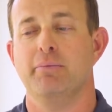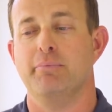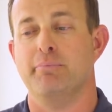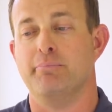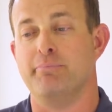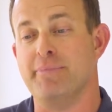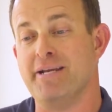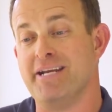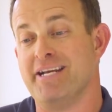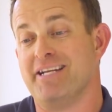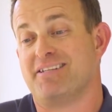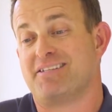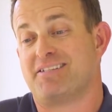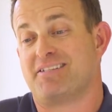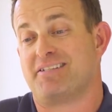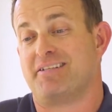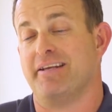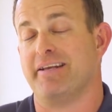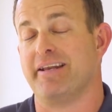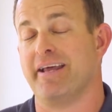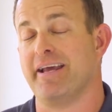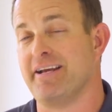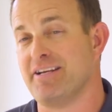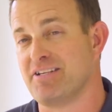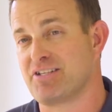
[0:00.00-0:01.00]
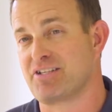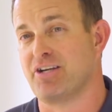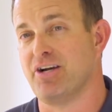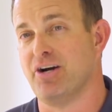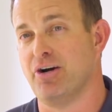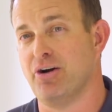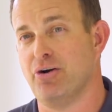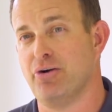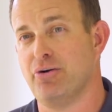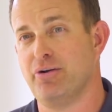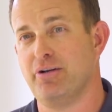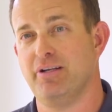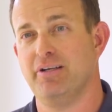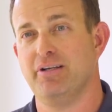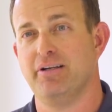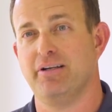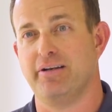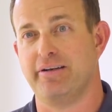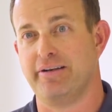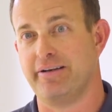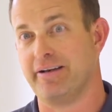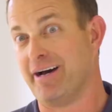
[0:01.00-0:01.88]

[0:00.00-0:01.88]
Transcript: meets today's code,